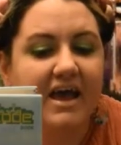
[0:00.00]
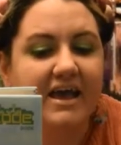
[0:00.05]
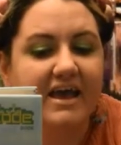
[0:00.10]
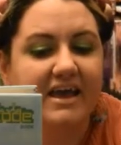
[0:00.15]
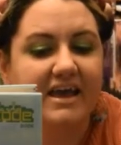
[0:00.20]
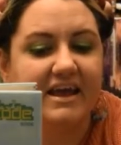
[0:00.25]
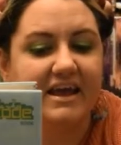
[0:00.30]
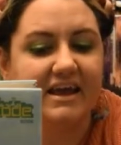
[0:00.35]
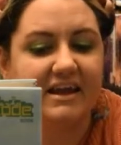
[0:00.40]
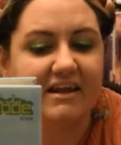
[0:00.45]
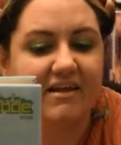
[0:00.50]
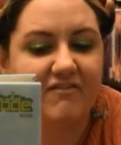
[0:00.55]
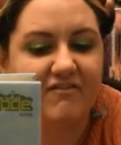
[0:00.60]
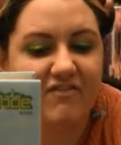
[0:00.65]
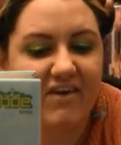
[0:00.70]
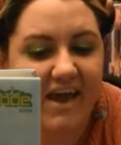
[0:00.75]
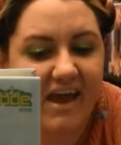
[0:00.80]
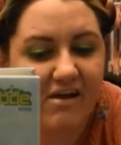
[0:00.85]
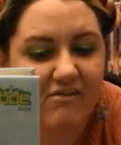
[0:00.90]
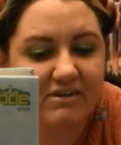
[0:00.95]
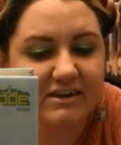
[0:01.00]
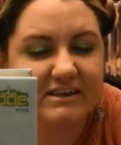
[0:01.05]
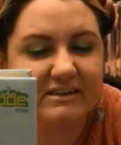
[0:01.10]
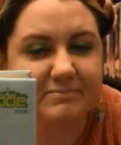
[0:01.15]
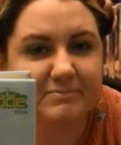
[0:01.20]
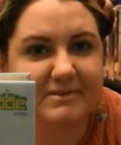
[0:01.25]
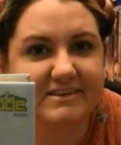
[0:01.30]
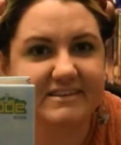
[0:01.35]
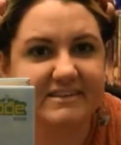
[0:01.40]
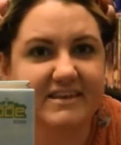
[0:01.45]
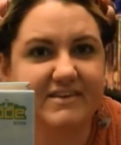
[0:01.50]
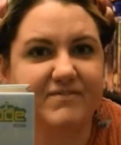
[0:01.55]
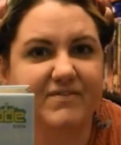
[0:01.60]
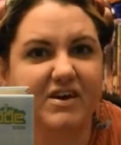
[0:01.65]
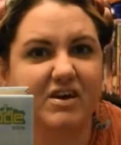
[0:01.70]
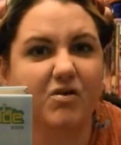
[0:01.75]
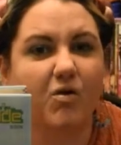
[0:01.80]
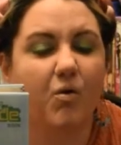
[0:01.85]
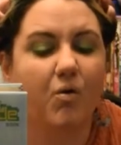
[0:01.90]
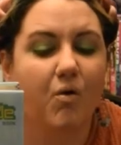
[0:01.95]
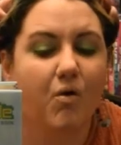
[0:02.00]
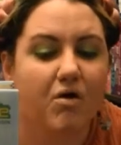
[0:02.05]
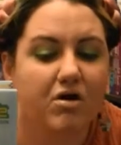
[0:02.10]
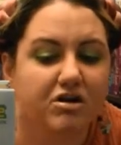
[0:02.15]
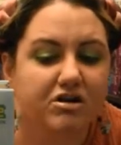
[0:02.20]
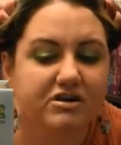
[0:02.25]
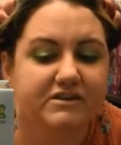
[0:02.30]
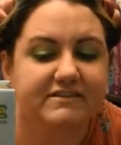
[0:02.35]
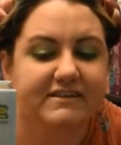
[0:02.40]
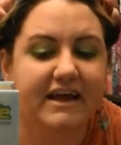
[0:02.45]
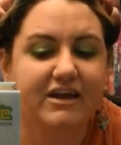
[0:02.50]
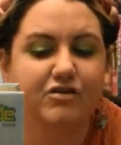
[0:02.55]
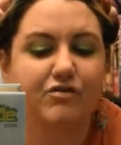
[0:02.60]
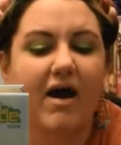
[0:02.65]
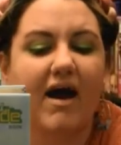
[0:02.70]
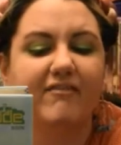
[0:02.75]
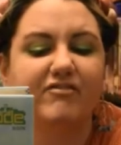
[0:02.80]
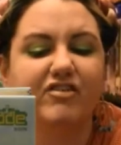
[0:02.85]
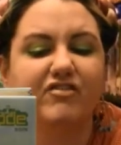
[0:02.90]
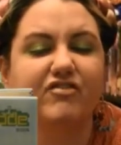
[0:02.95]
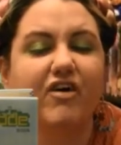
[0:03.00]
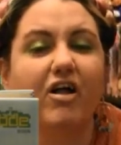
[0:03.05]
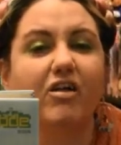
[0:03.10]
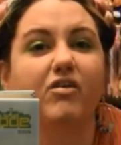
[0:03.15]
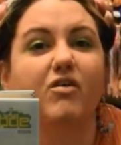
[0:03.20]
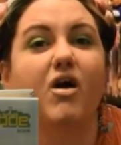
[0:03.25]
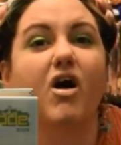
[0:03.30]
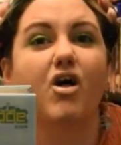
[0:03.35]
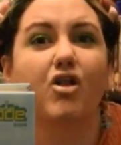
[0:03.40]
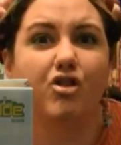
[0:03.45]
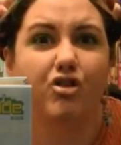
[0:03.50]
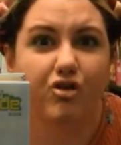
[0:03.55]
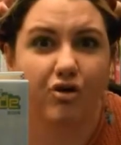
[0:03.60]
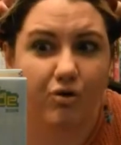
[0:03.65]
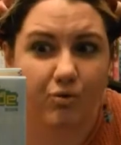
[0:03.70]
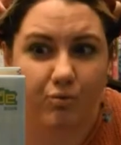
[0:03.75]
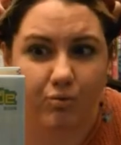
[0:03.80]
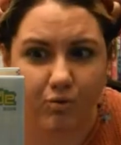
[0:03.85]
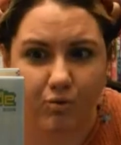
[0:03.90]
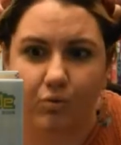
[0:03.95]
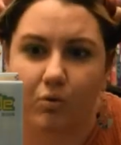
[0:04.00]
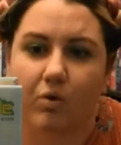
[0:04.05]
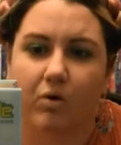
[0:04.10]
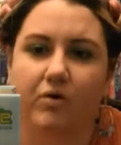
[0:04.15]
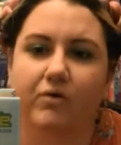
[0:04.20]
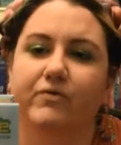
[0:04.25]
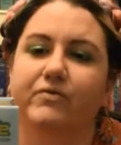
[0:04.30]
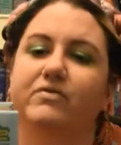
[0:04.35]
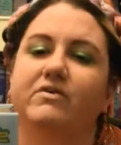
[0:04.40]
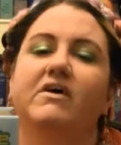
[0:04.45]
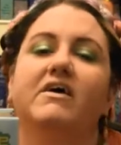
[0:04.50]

in very specific orders, and you have to follow the rules.